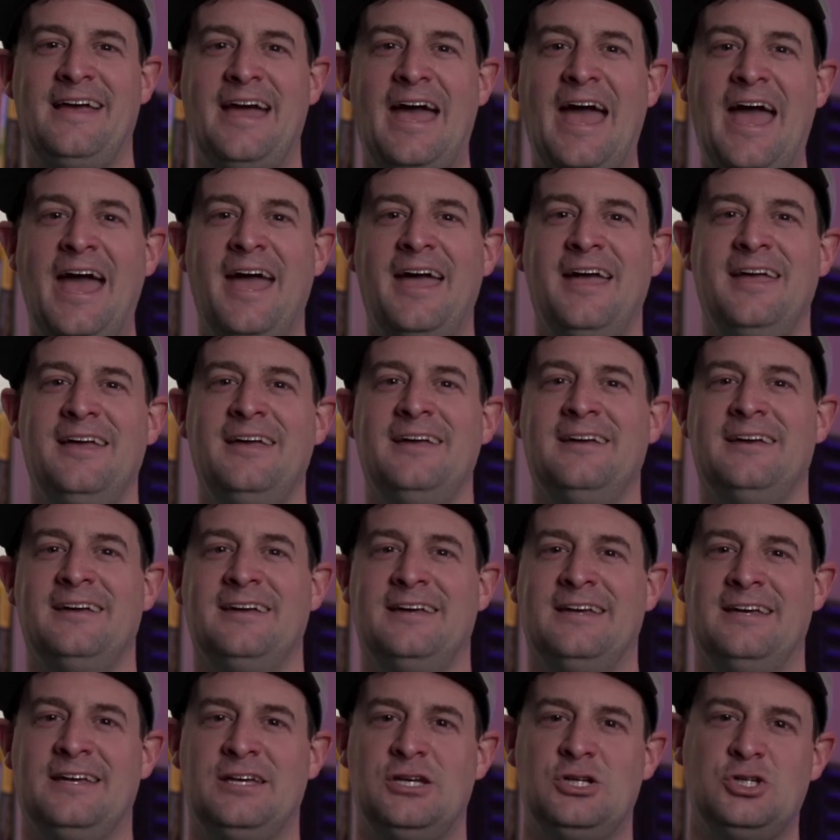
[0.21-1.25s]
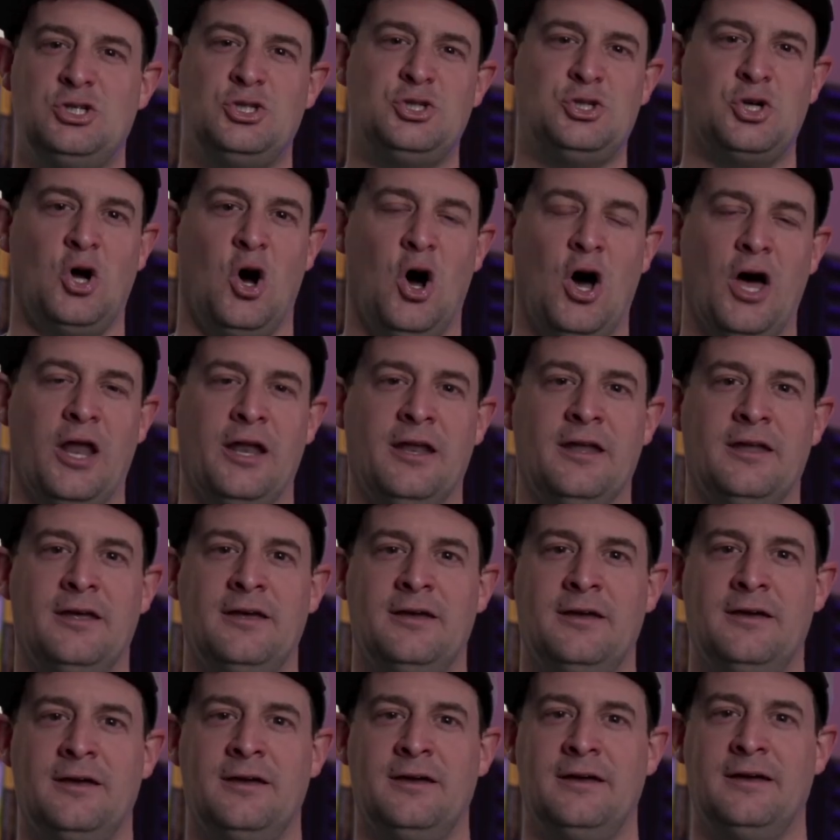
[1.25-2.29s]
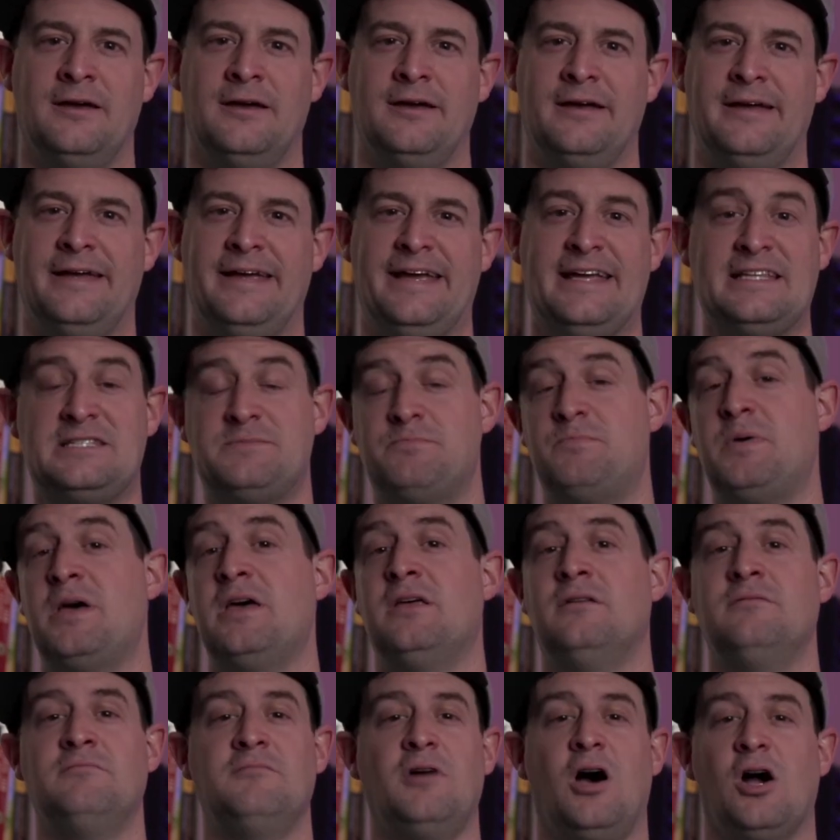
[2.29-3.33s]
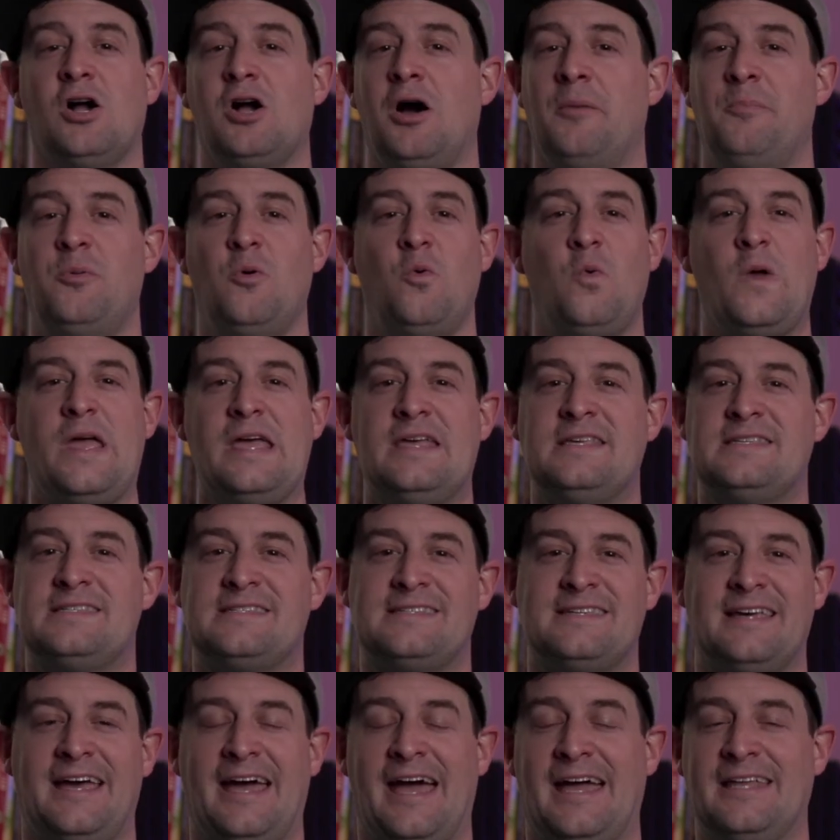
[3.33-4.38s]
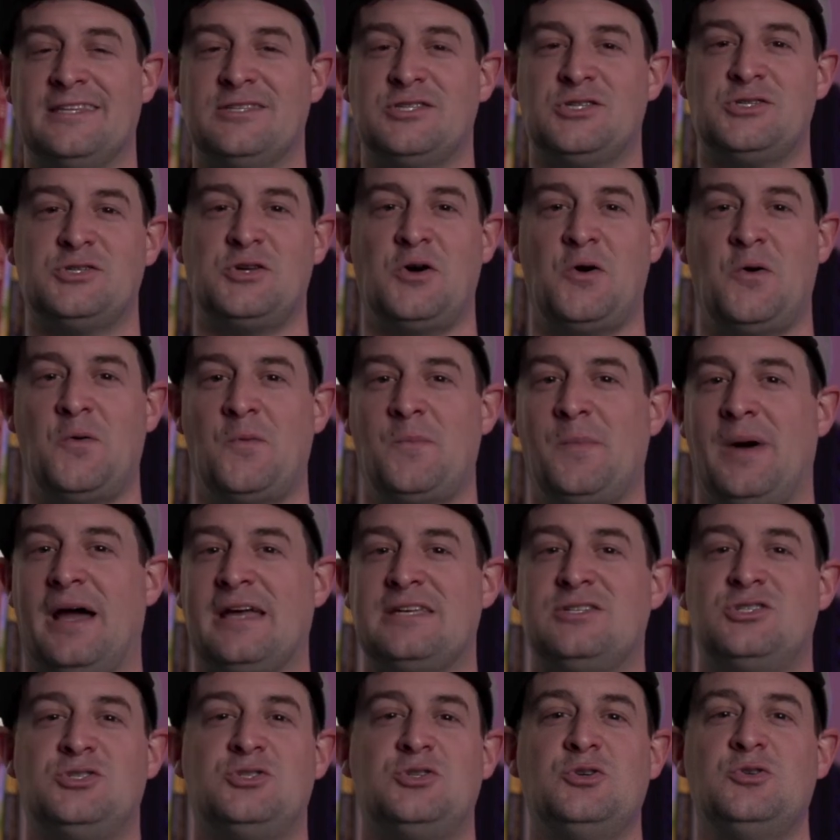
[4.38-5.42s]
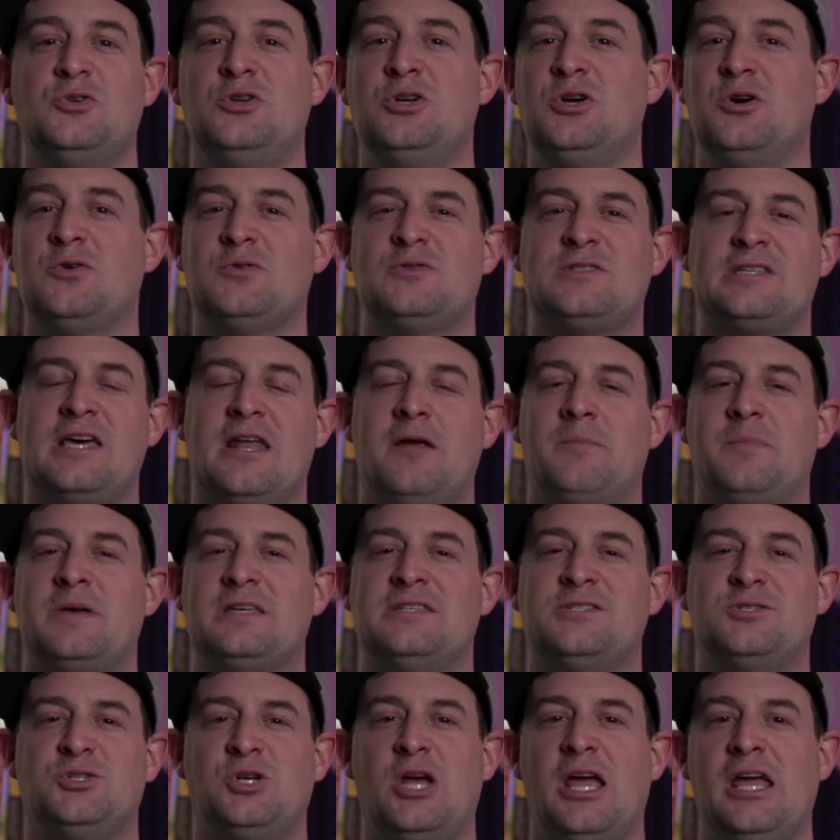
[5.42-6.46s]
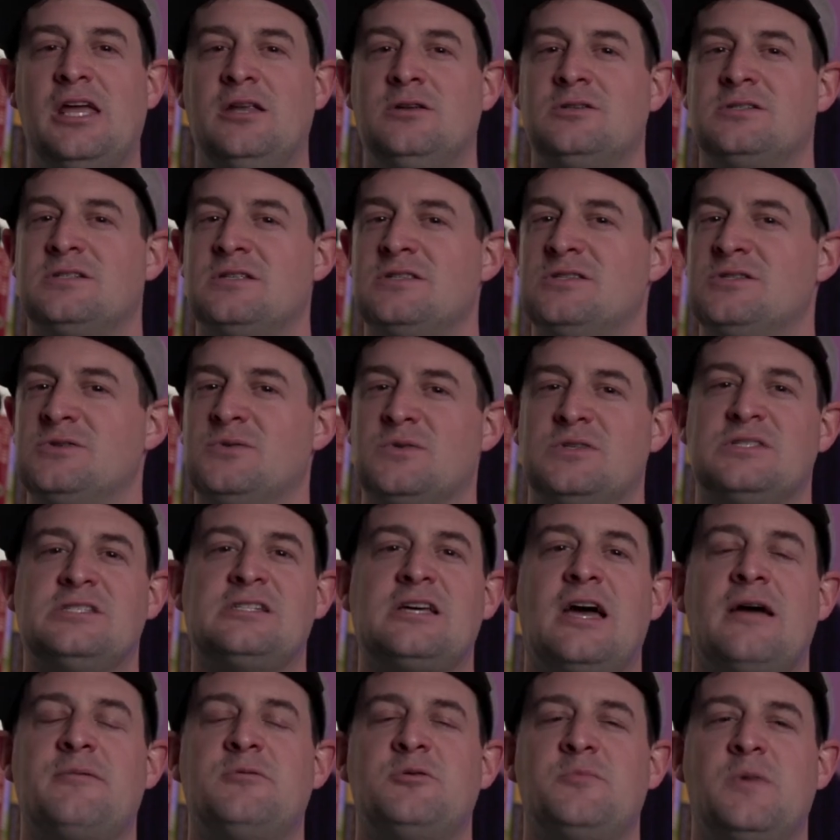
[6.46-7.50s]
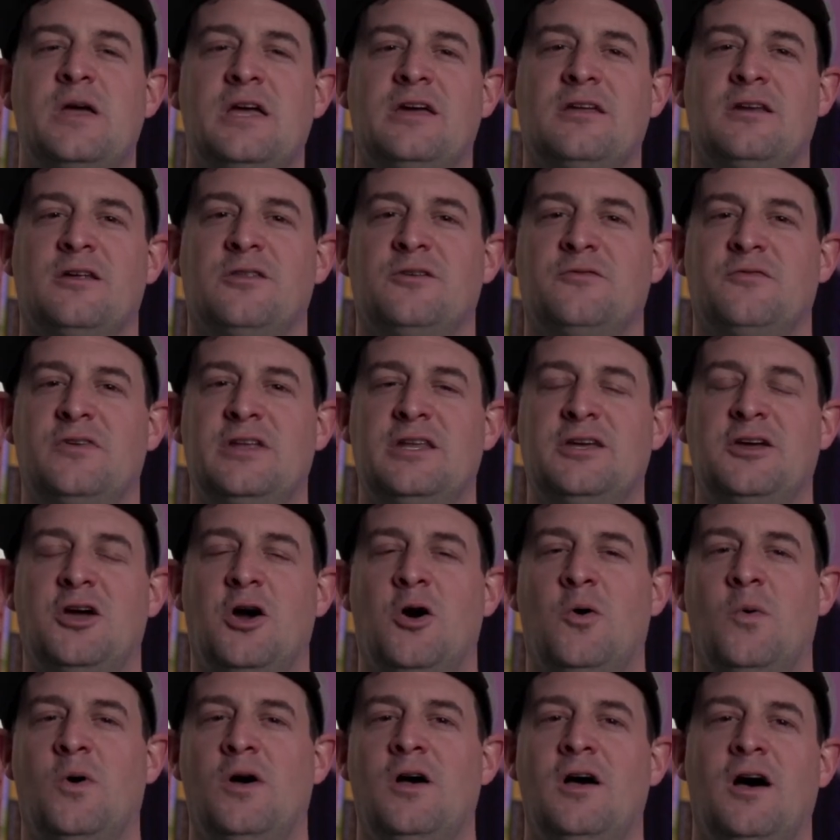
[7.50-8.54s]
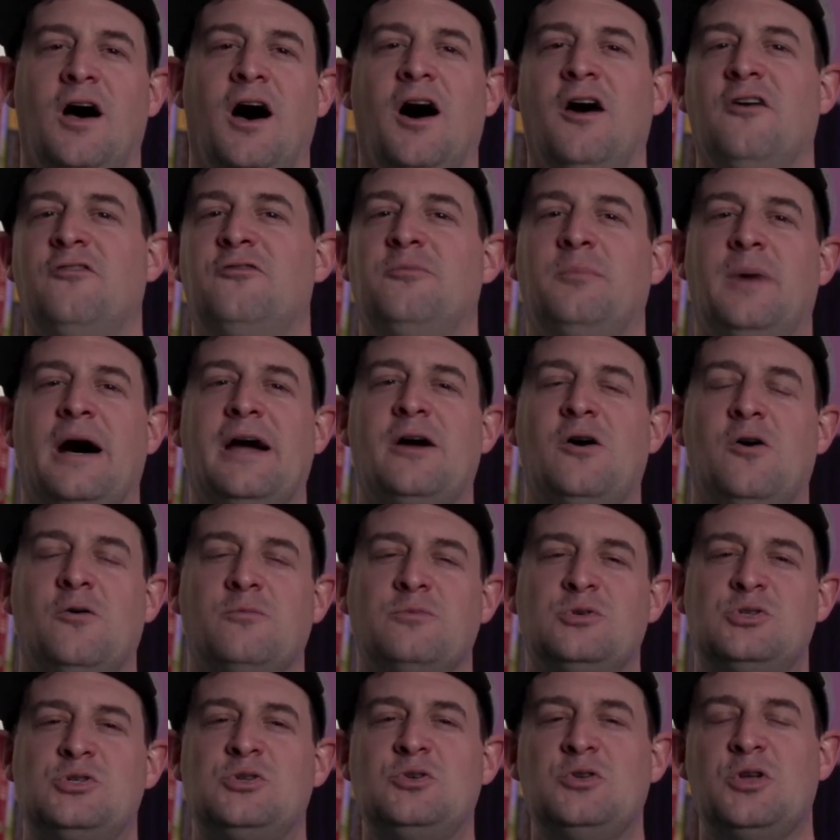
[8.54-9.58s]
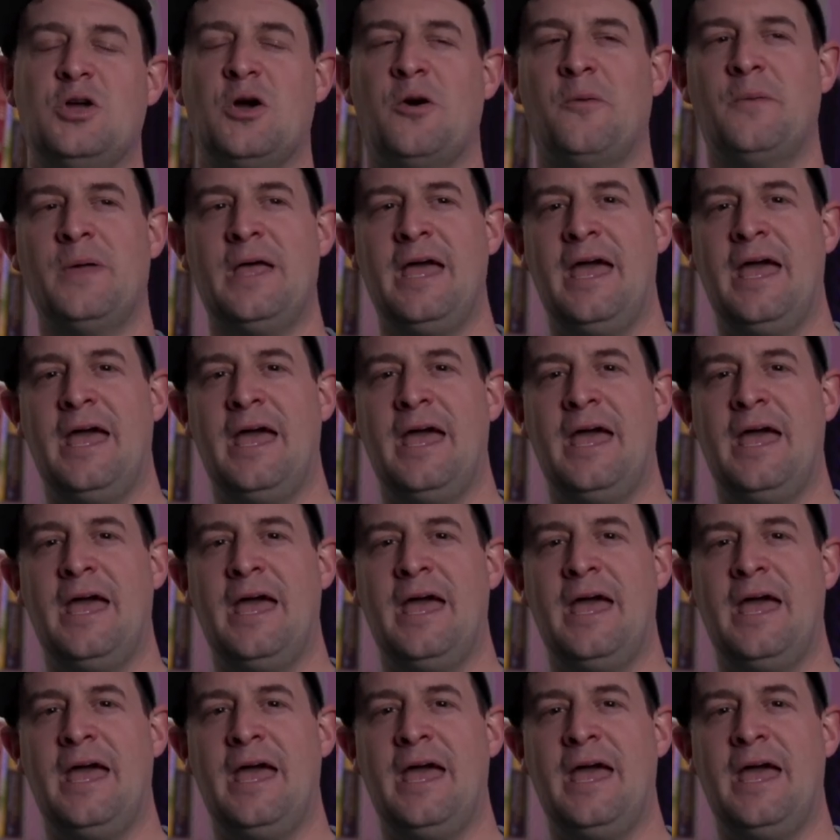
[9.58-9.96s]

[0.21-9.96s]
Hey, Sean, it's been a couple weeks and so my studio setup has changed and so it's time to make another video of my home studio.